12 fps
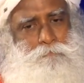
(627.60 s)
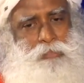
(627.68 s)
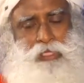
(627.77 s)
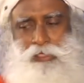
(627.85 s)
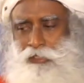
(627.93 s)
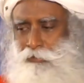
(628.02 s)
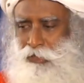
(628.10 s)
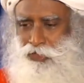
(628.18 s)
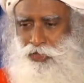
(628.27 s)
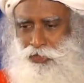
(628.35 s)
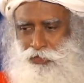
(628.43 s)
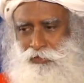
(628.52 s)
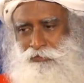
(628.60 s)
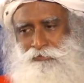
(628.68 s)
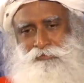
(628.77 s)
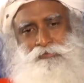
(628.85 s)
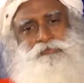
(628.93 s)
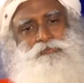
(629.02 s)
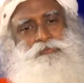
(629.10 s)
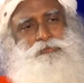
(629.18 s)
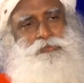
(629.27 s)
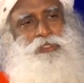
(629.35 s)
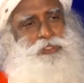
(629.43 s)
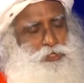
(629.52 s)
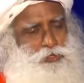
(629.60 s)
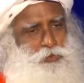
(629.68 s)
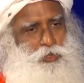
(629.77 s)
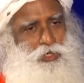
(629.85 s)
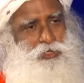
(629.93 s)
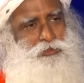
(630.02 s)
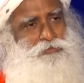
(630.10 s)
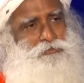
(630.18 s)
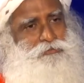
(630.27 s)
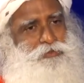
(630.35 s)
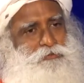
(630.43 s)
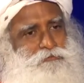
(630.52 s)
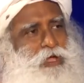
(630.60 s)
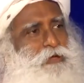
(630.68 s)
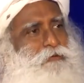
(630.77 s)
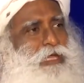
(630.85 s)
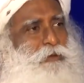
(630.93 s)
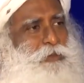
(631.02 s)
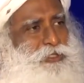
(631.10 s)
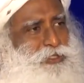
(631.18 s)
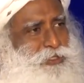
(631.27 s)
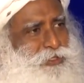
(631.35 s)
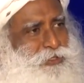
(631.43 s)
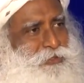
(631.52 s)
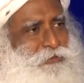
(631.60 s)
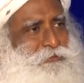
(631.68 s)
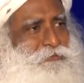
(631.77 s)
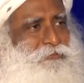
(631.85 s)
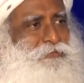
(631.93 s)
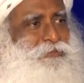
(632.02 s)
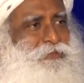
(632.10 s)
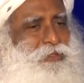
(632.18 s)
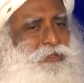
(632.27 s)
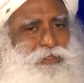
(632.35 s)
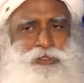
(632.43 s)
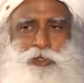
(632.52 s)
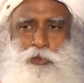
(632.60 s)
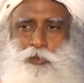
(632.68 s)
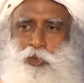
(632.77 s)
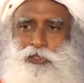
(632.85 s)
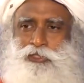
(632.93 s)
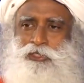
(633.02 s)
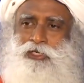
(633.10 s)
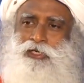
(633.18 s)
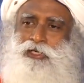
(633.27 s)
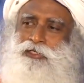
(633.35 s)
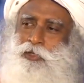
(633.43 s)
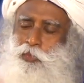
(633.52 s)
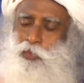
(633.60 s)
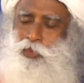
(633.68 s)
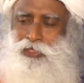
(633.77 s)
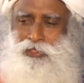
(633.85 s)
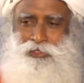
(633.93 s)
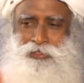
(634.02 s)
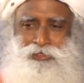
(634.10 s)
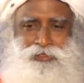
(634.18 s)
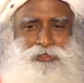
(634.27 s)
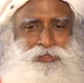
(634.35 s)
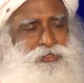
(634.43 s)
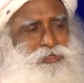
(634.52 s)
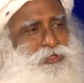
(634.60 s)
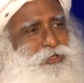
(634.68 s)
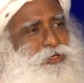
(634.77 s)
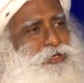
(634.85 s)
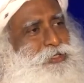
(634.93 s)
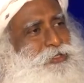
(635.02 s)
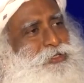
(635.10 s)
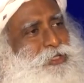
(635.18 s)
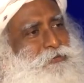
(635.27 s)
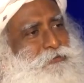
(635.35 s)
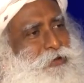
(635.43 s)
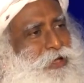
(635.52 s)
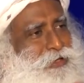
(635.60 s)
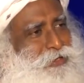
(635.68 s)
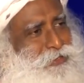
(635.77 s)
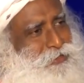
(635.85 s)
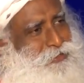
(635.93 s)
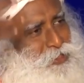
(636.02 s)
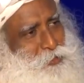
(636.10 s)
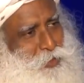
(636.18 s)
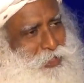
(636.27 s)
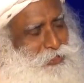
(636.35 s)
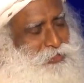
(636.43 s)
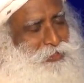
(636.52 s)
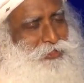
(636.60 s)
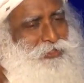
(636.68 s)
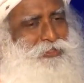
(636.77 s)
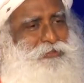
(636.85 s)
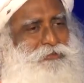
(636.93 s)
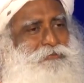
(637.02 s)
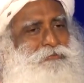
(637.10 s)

There is material in this world, the five elements, the water, the wind, the earth, the fire, the space.